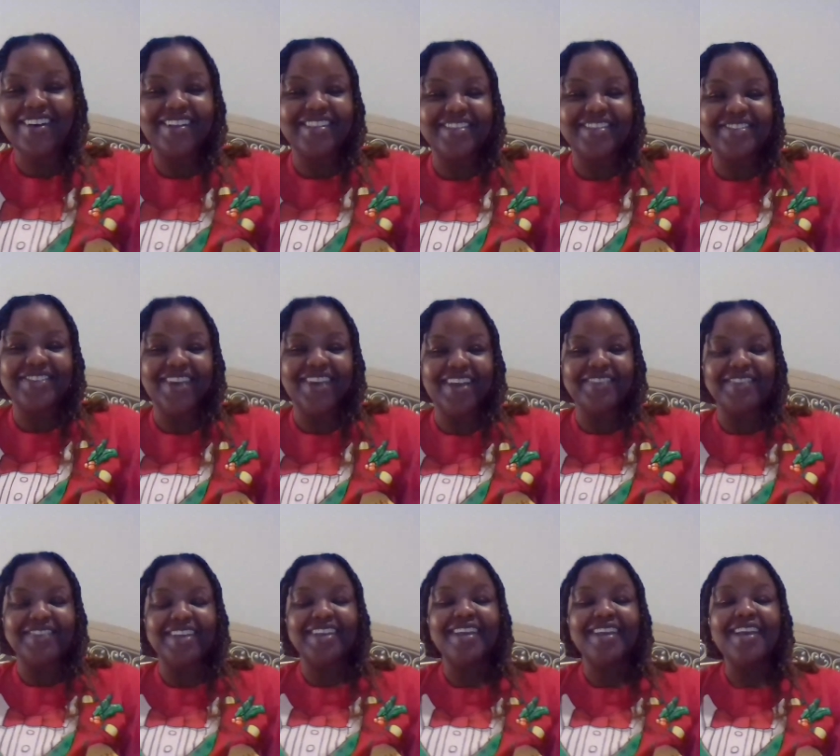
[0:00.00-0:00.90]
on the
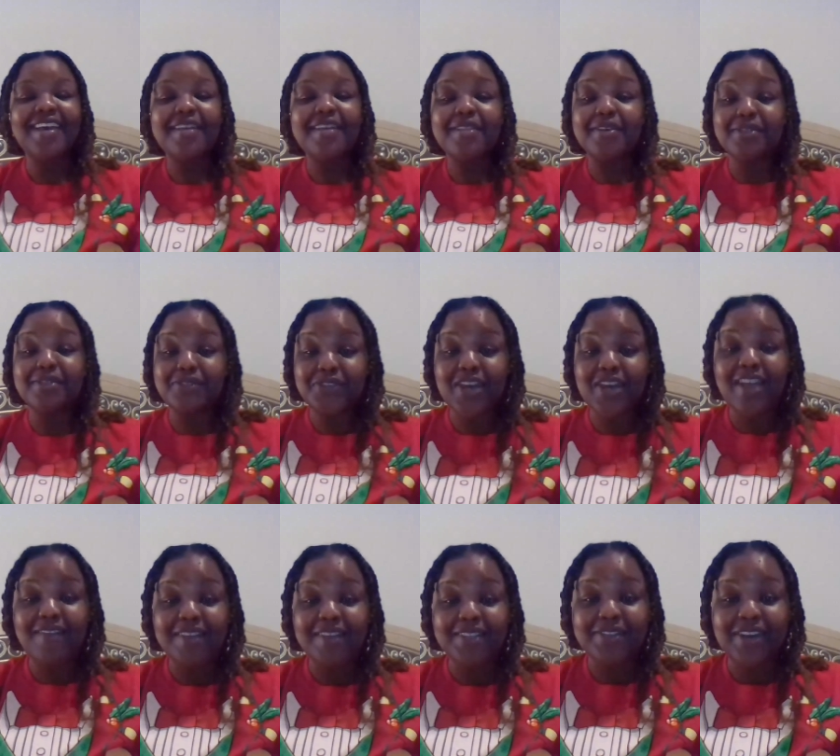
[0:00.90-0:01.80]
driving. Like the
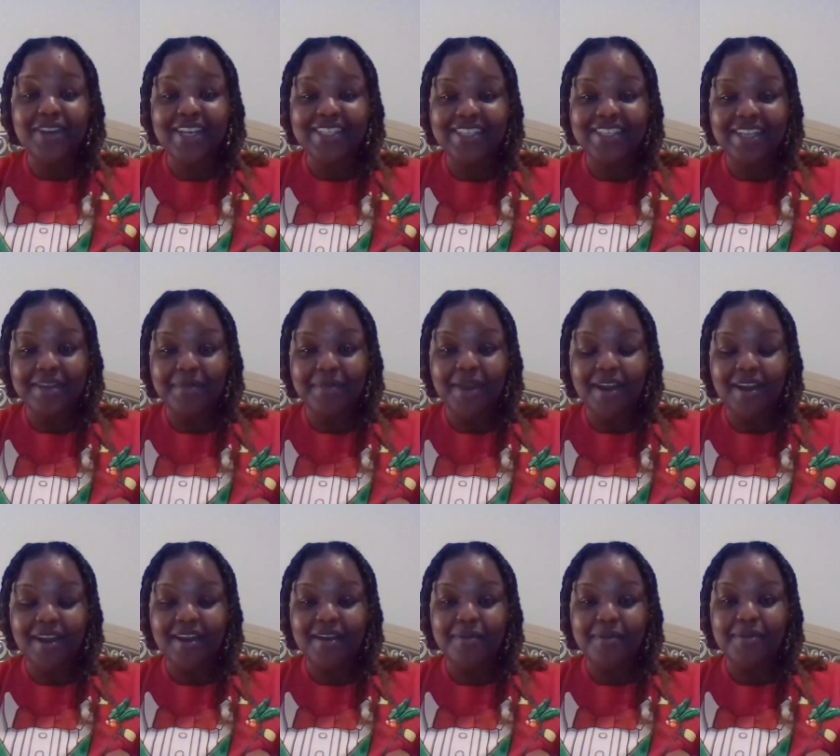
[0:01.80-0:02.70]
driving is crazy in
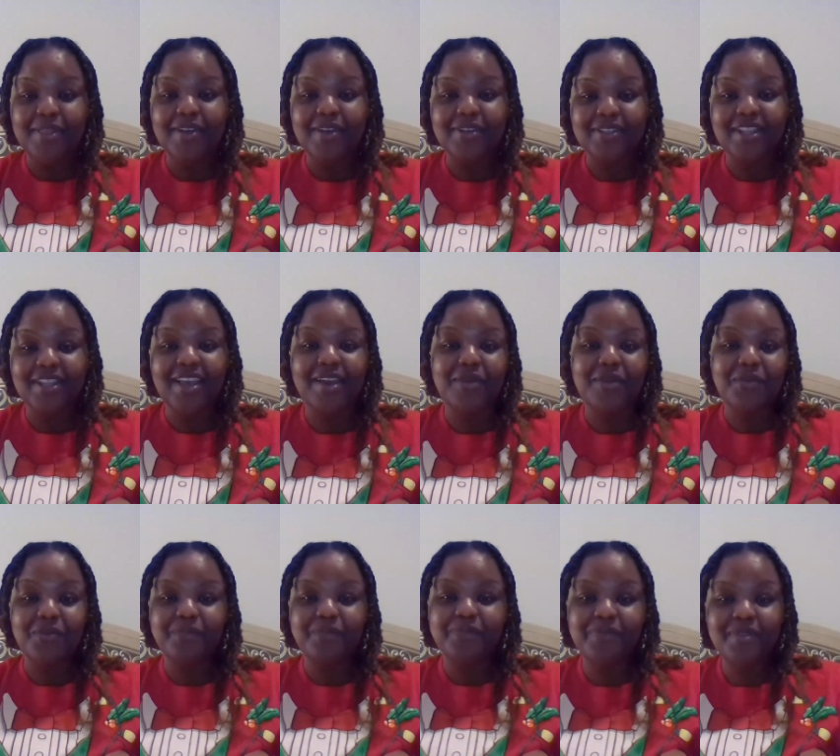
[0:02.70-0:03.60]
America, but there's like,
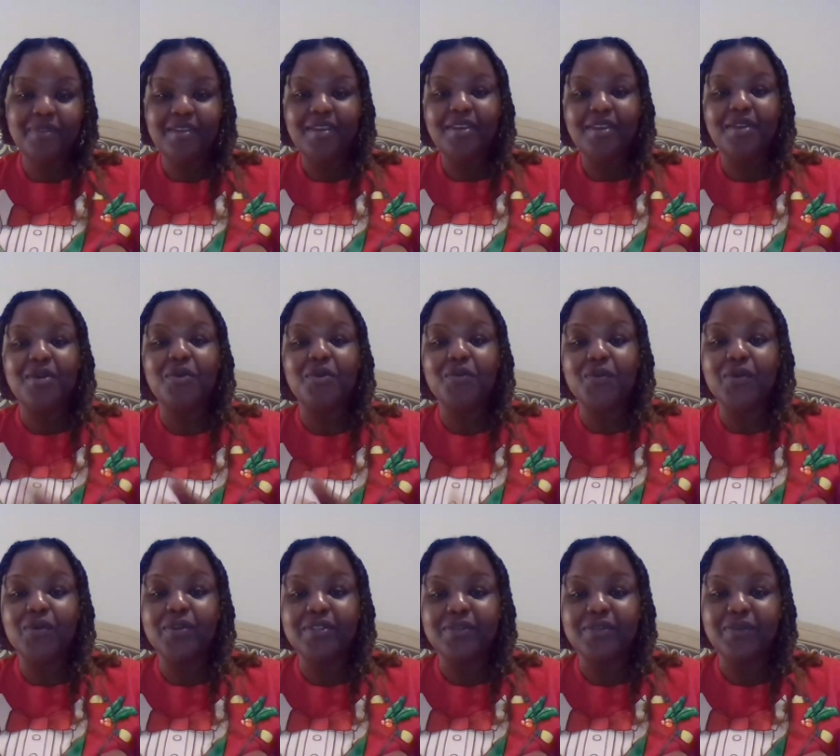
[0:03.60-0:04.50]
you know,
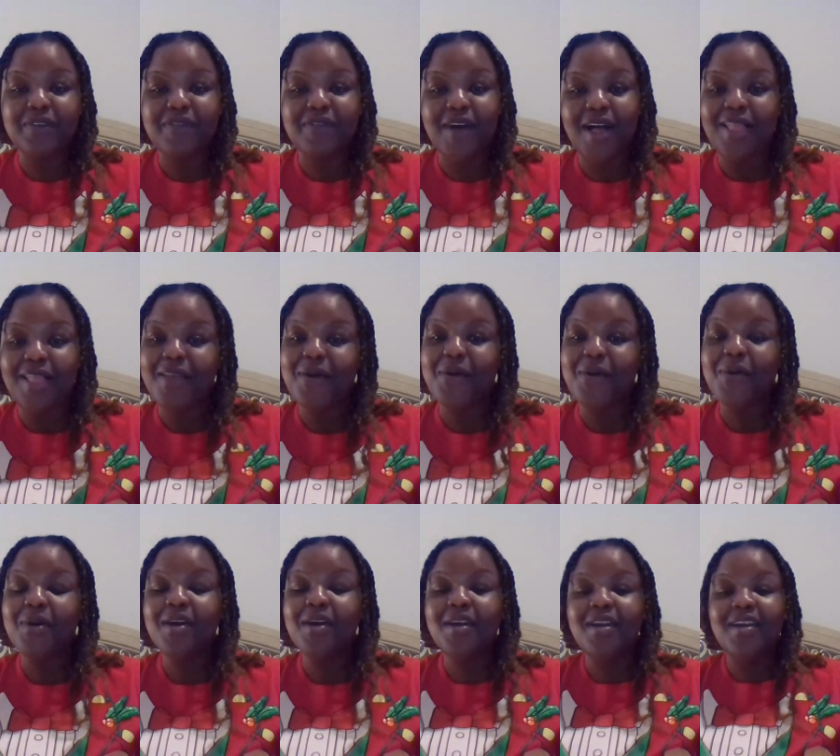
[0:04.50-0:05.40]
rules we
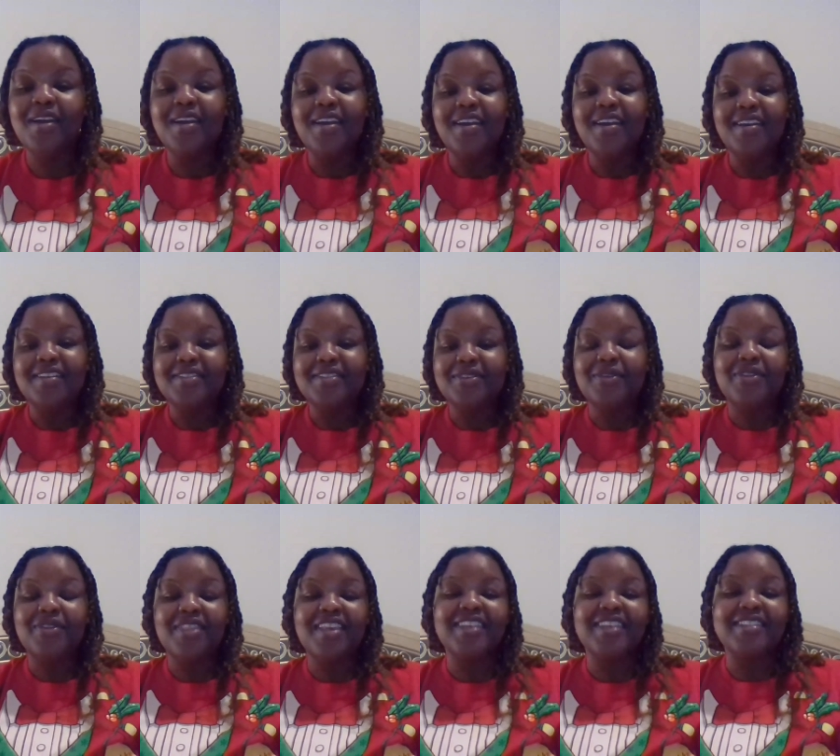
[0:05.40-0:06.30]
follow,
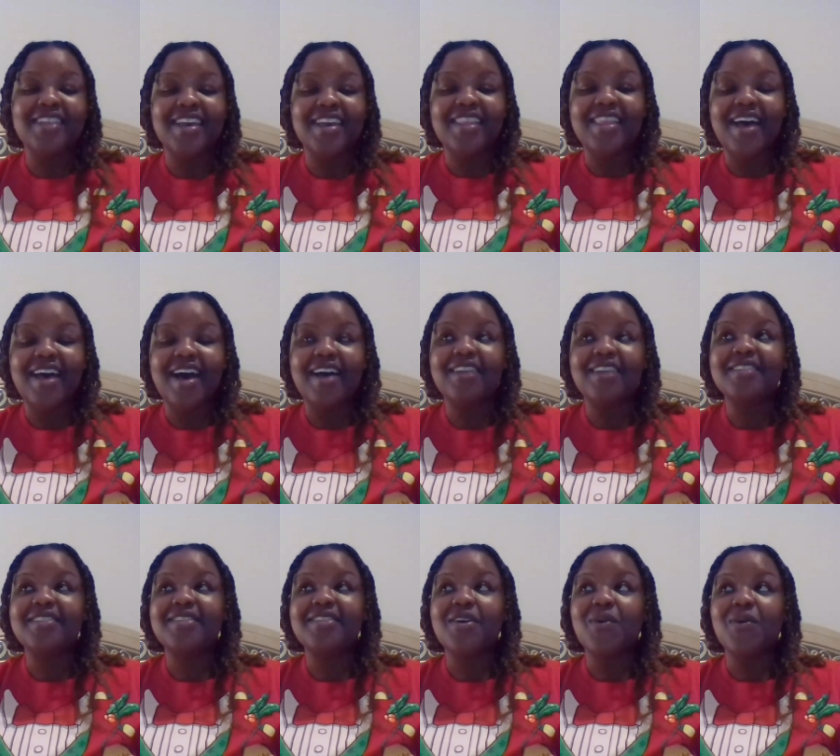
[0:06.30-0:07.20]
certain things like that.
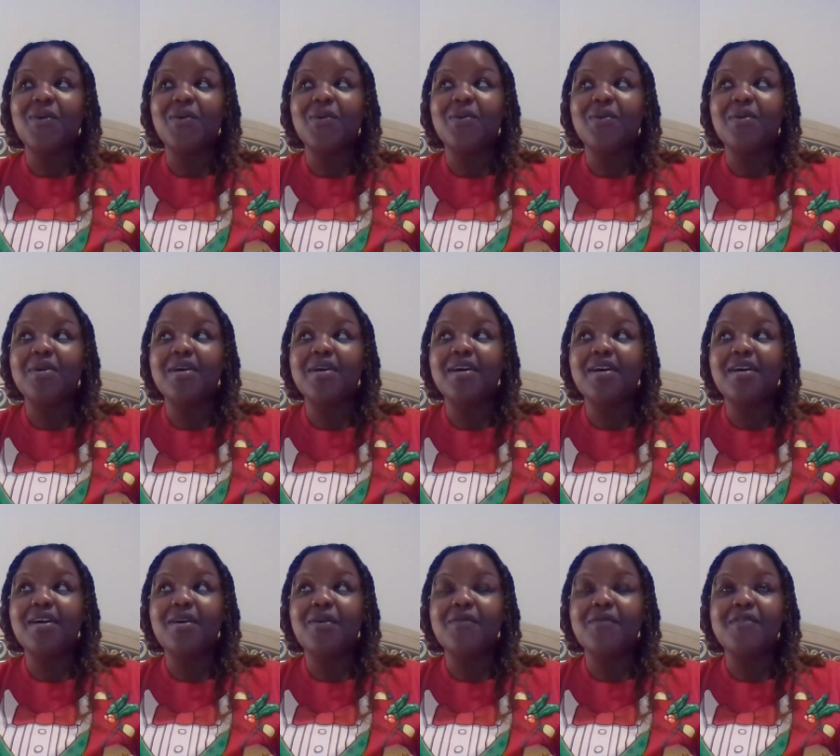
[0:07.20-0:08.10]
So
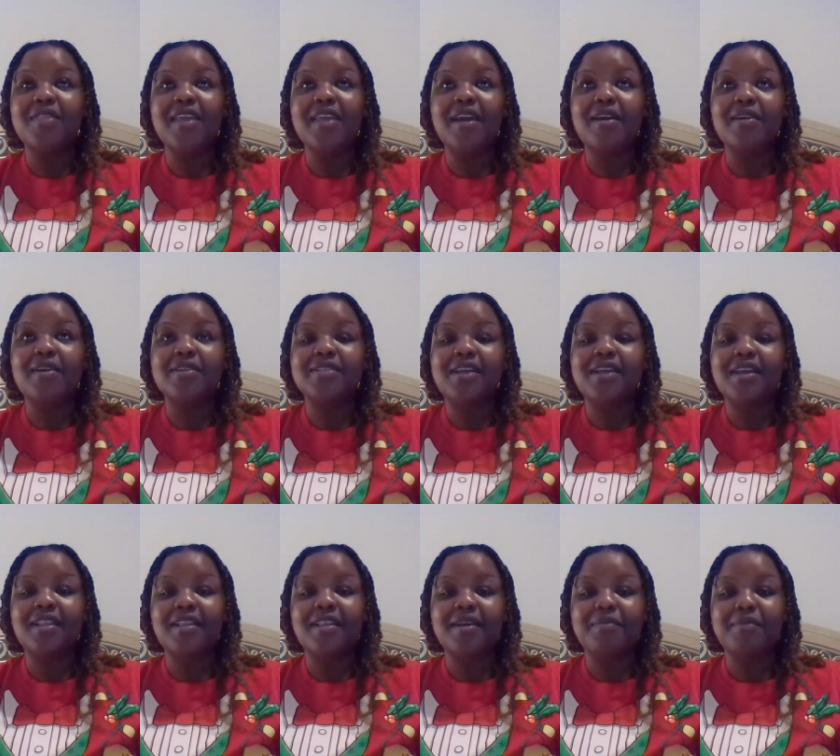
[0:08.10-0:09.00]
over there, it's
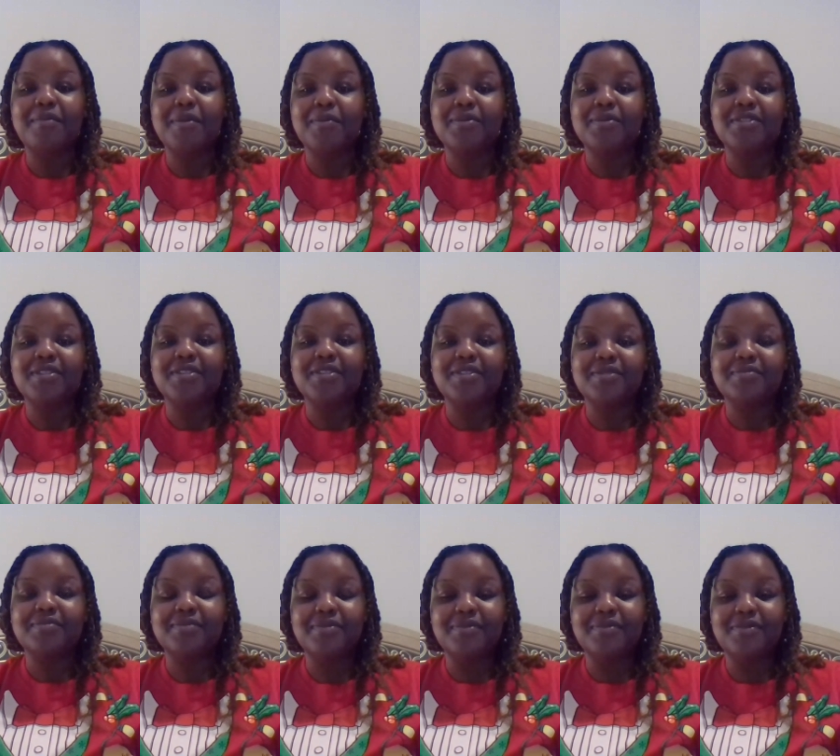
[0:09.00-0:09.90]
kind of like people just
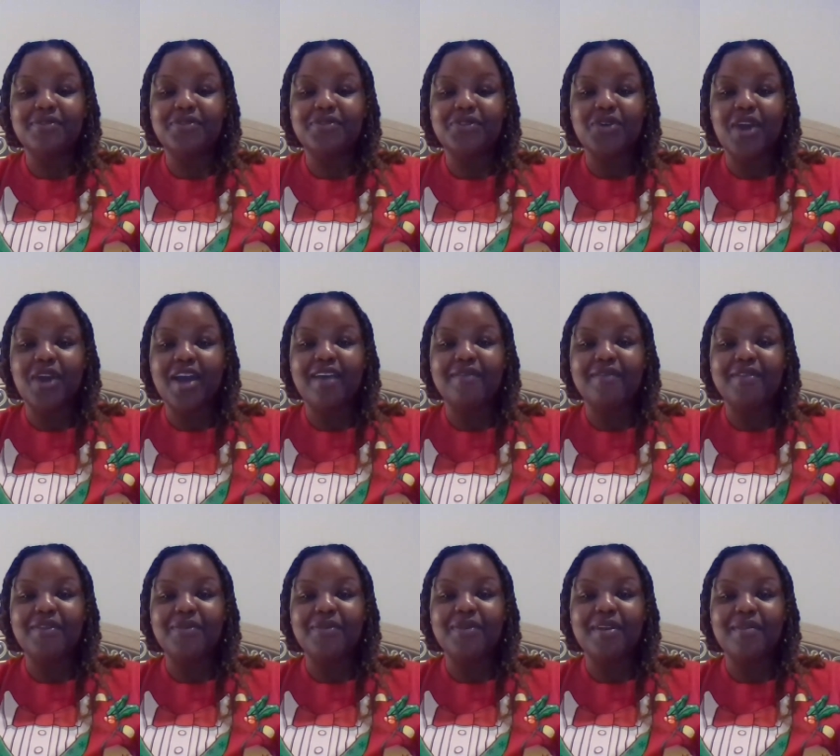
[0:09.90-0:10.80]
drive
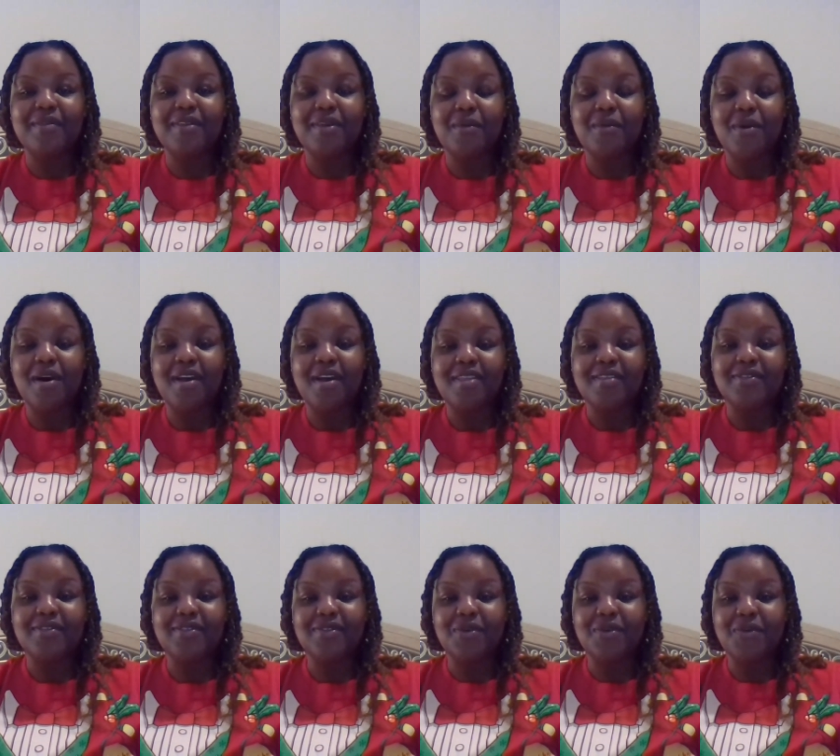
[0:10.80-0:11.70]
and do whatever they want.
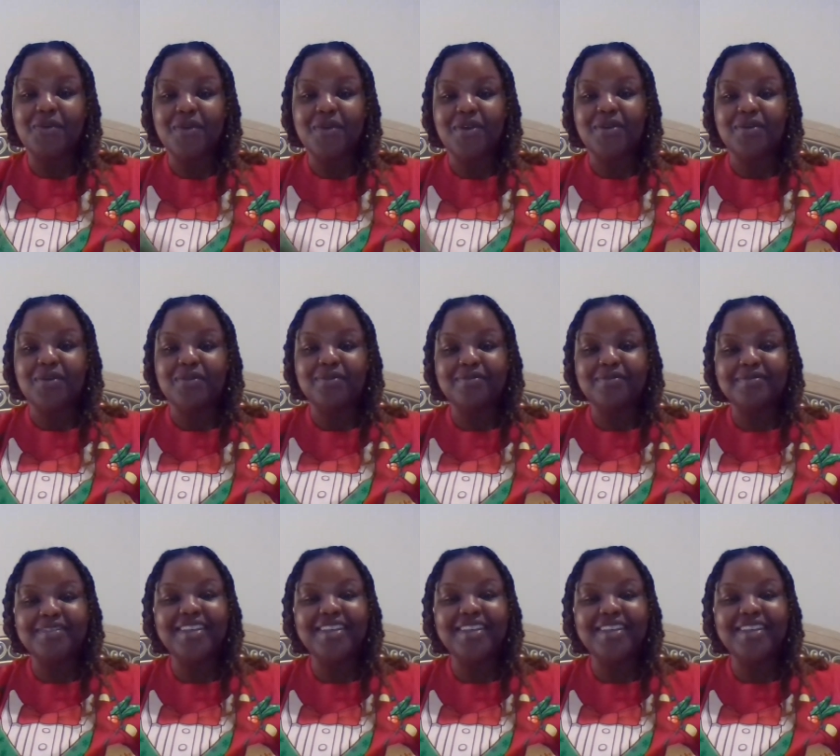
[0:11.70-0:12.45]
There's no real,